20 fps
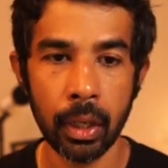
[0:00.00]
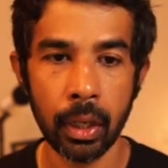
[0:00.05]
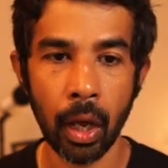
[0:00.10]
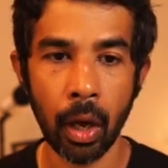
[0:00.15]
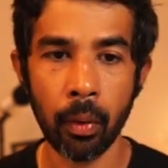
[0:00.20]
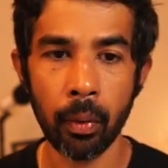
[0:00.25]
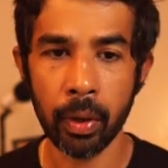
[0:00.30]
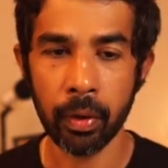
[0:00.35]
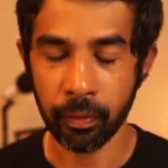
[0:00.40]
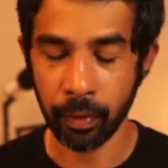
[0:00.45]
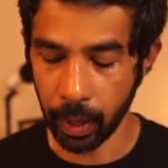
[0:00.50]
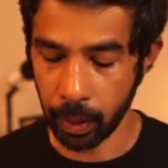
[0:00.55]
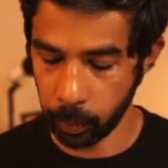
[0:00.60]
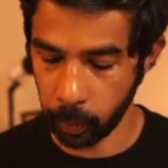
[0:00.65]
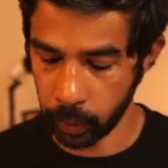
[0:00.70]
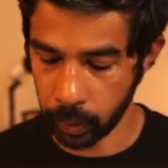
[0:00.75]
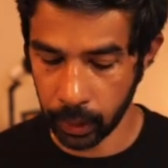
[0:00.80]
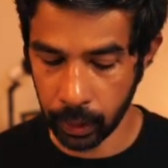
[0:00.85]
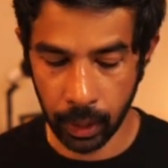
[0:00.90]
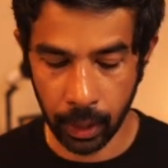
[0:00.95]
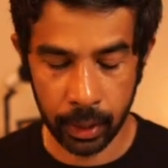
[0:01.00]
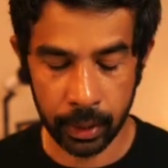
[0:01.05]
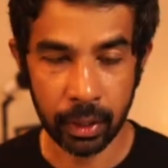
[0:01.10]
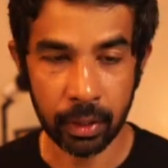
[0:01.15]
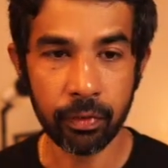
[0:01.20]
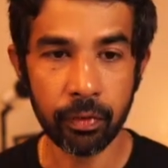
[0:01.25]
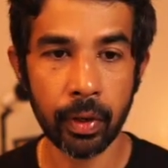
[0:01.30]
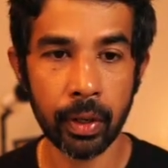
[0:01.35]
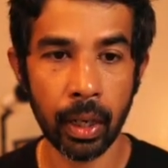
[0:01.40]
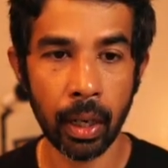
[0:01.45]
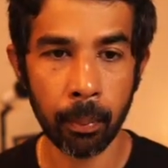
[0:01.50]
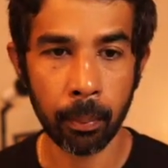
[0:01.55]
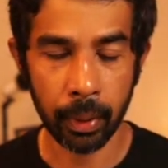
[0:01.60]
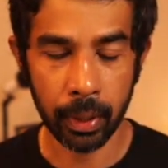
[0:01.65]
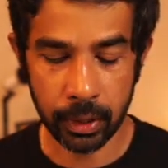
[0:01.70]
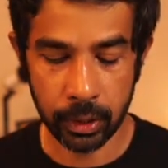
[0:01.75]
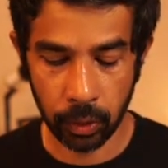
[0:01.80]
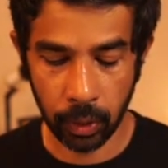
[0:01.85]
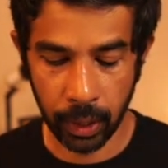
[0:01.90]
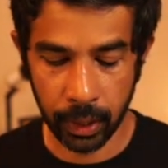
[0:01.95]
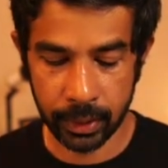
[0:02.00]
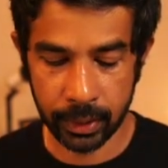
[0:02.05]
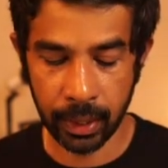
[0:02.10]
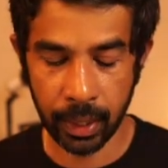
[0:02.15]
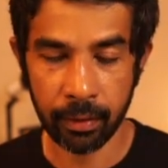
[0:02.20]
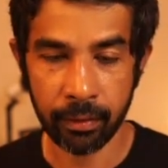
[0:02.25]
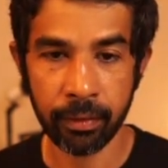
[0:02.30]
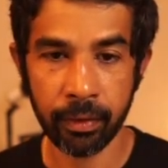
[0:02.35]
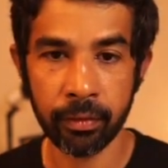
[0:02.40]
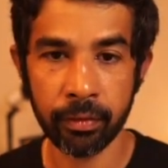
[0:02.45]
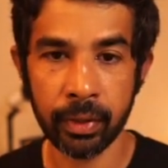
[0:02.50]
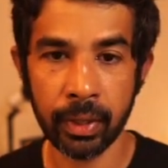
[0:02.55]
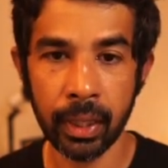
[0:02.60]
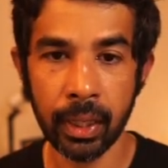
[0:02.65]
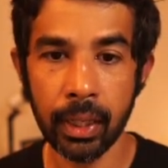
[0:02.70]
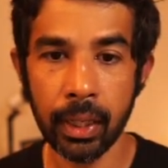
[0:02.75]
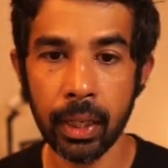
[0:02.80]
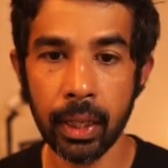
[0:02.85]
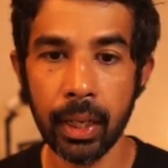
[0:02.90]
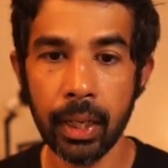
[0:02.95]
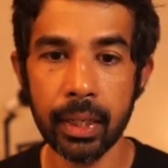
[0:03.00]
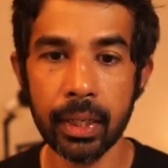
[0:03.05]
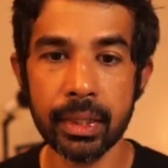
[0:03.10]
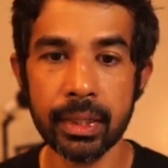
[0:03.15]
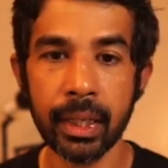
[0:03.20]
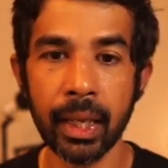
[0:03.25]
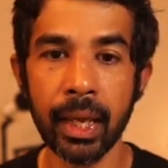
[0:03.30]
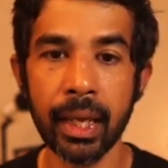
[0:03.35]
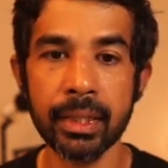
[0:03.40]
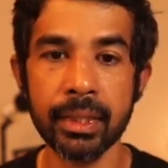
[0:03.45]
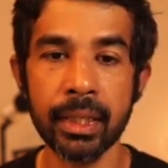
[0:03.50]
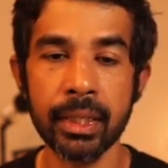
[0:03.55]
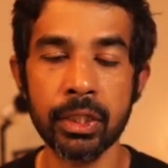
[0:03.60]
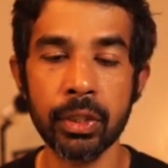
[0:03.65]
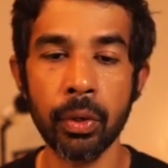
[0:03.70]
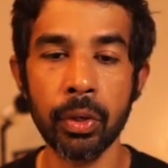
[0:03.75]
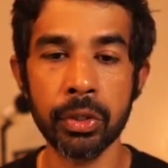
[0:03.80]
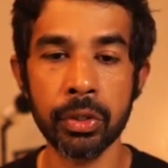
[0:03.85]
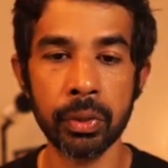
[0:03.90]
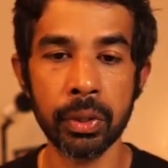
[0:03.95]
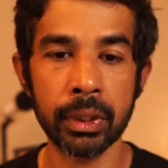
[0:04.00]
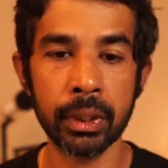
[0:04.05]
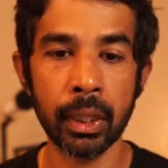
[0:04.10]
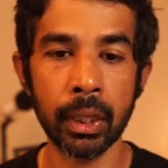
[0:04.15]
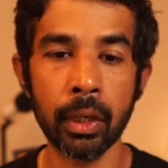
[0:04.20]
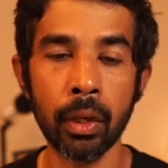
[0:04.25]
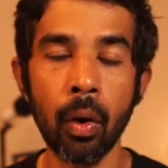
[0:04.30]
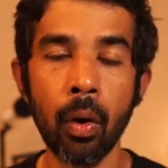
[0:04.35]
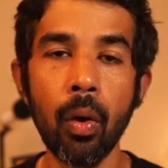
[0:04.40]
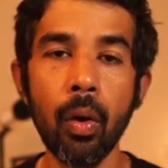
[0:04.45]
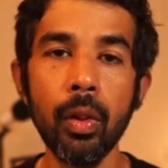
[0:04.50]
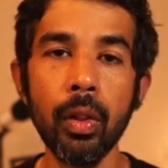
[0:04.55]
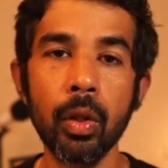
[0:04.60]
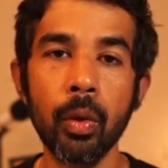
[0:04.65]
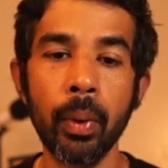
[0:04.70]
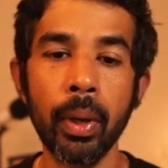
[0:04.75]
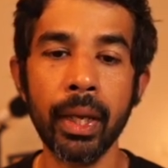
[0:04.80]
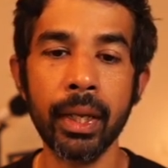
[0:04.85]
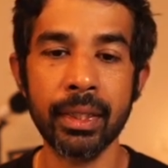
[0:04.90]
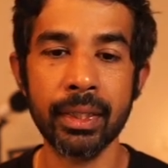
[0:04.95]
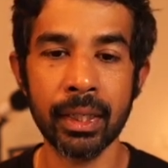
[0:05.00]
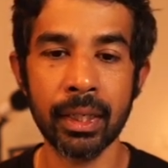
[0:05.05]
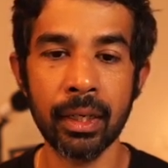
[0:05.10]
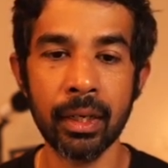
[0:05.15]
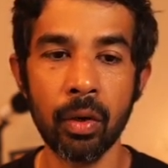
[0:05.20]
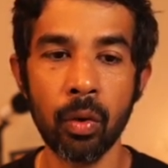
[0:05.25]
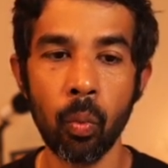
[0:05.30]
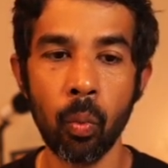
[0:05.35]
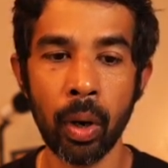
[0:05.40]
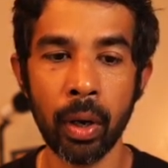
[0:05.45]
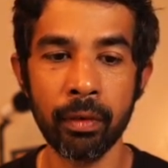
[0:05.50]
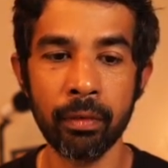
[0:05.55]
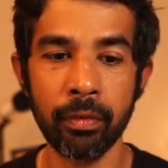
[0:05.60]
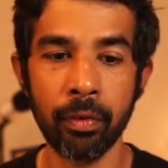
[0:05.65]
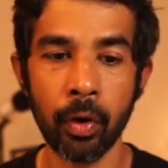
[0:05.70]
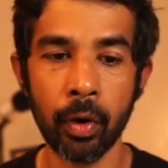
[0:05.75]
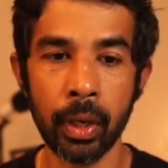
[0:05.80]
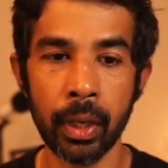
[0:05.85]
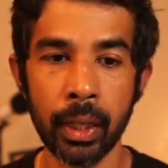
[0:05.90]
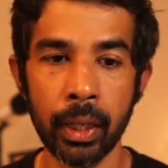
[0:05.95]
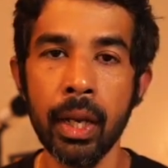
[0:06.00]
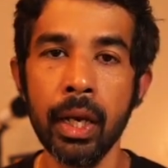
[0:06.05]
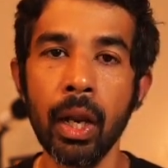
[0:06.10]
Now, if I put in a different number, so let's say 15, in this case, it's going to return all the way till 140.